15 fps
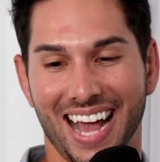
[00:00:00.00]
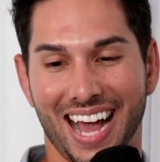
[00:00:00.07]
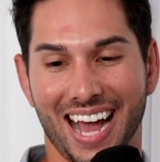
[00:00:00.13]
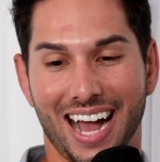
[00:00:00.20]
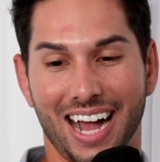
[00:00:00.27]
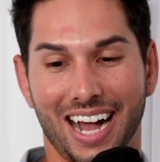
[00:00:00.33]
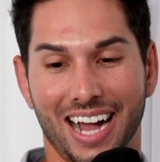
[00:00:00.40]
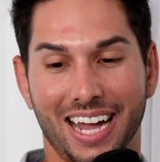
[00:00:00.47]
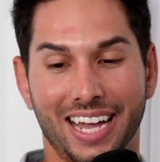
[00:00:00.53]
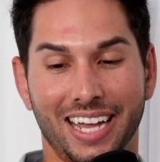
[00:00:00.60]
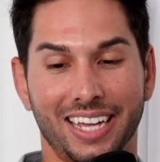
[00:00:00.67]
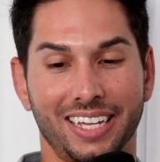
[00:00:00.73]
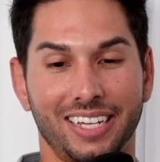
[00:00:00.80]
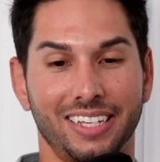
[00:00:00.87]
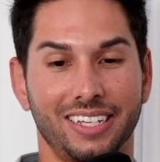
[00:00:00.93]

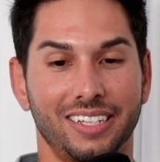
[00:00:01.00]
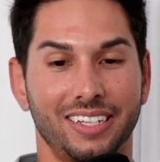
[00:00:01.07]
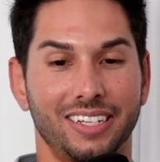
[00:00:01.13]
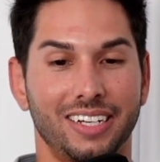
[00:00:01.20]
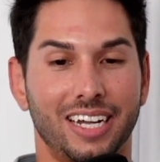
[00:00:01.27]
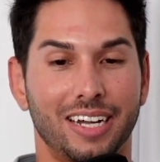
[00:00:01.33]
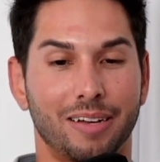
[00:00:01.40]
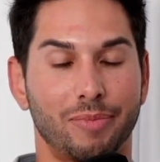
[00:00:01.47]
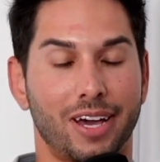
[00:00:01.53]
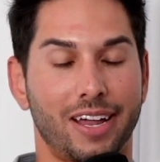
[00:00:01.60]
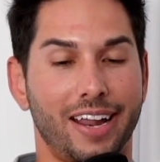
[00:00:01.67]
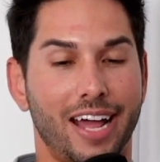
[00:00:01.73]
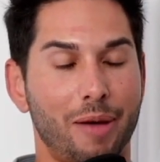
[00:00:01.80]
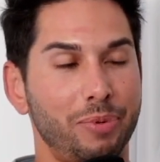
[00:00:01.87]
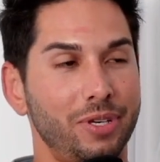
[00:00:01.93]
I'm not
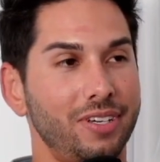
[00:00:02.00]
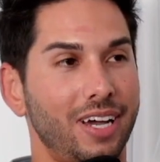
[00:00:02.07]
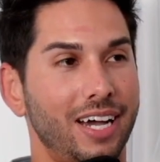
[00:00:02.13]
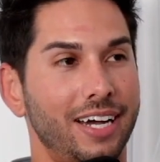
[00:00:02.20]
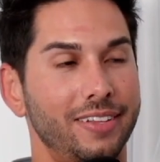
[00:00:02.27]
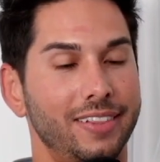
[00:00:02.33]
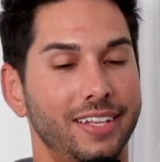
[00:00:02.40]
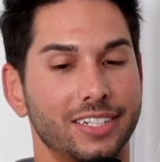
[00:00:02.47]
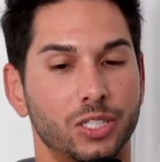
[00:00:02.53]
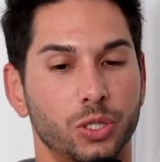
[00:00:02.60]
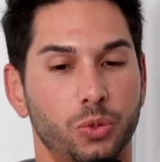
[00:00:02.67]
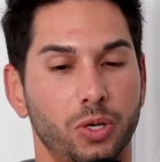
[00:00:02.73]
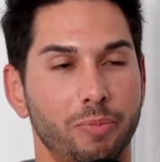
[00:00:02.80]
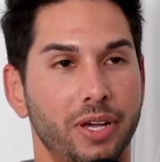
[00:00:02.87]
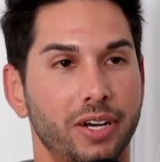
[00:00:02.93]
happy. I'd like to
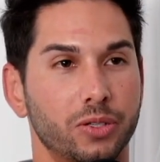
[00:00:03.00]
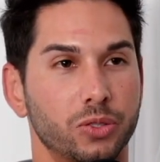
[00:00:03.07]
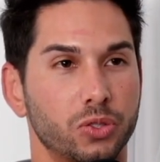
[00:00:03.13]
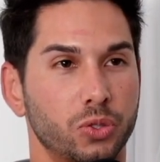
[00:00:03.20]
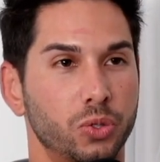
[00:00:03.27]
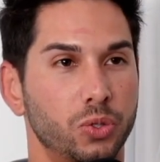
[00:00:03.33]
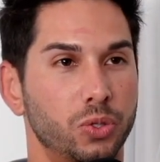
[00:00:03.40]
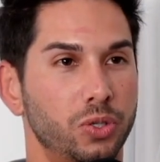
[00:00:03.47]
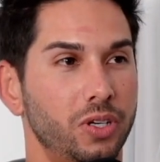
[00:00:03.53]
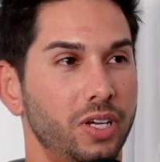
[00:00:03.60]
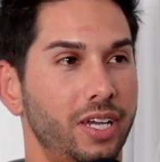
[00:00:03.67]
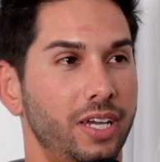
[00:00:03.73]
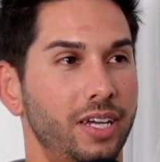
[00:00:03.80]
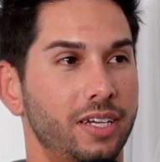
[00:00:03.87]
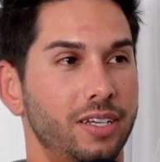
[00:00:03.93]
quit medical school
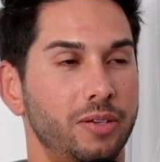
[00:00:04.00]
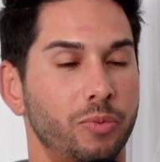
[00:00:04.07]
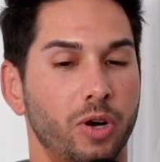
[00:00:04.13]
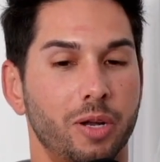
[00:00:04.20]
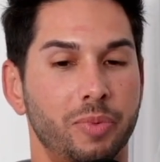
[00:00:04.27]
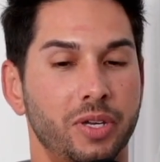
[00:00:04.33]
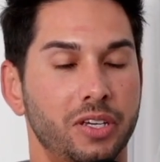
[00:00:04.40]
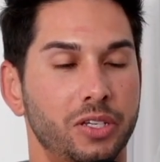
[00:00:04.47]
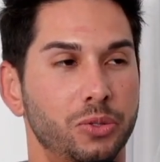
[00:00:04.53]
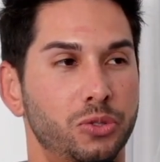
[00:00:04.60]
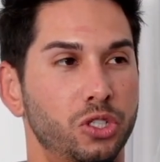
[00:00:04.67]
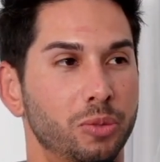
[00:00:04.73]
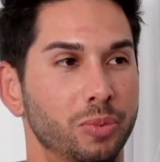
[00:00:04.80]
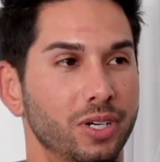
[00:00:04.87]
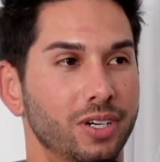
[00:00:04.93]
and want to be a YouTuber."